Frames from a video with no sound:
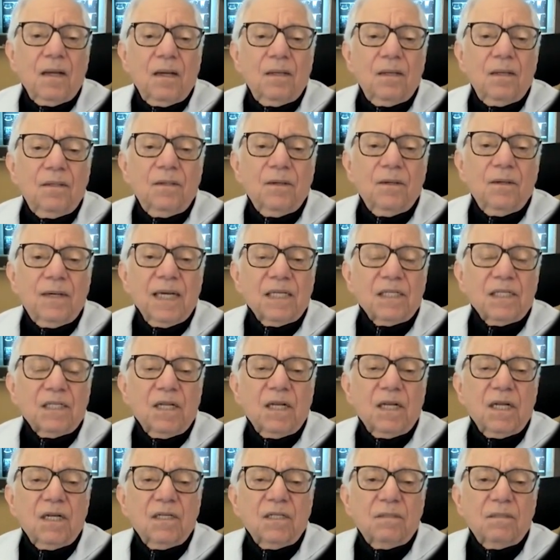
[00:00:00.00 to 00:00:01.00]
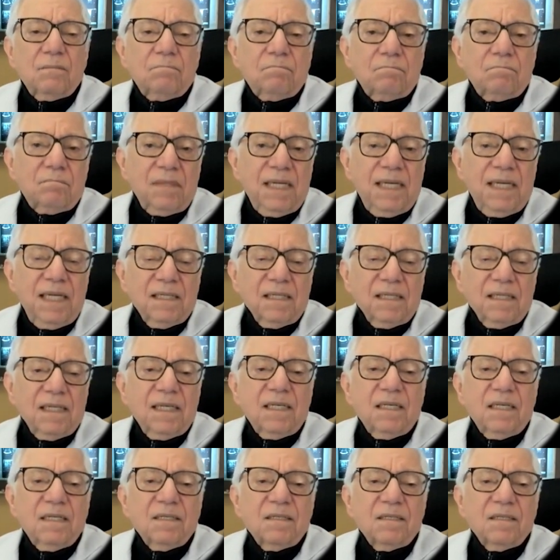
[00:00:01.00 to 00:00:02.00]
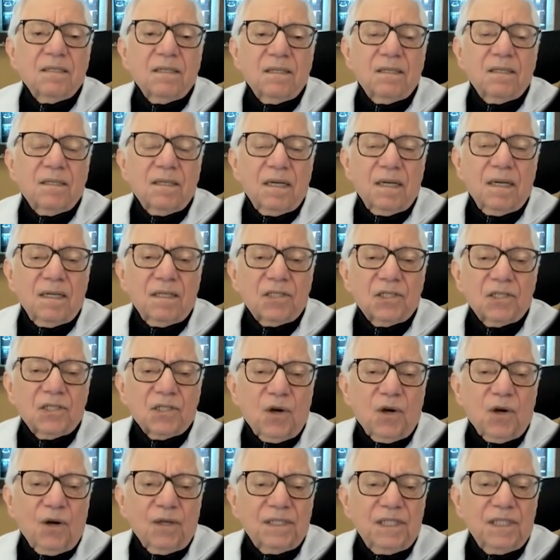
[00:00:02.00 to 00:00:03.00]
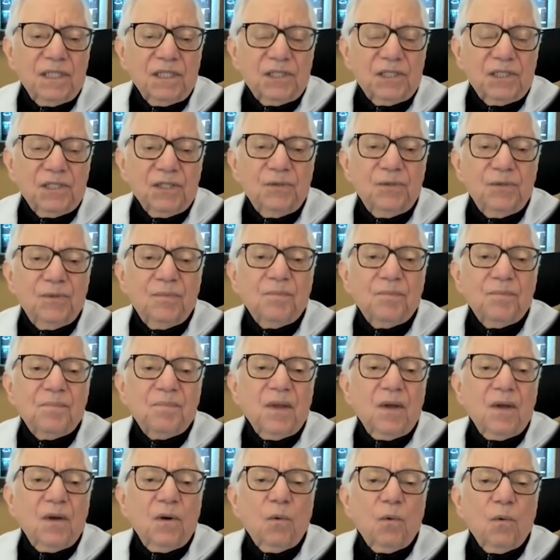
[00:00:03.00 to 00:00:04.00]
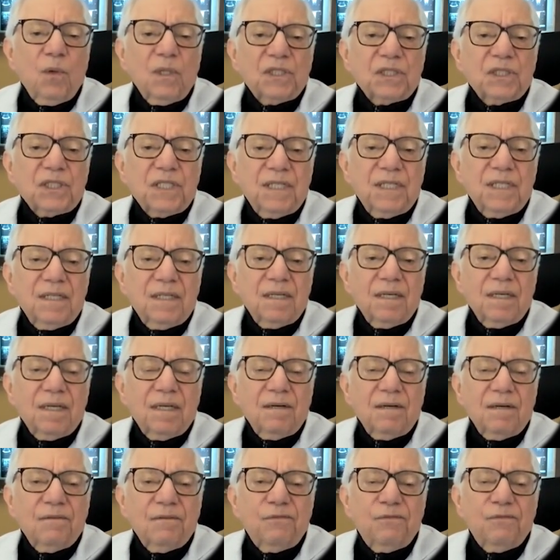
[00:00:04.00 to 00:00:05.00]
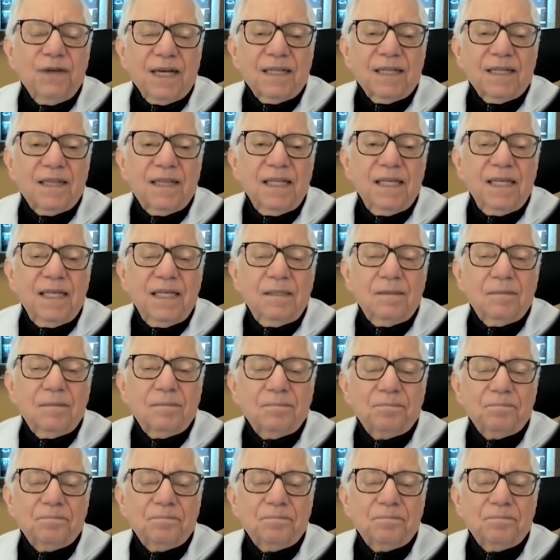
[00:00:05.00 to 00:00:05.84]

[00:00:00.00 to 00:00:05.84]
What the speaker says: you get healing scar tissue, which can affect the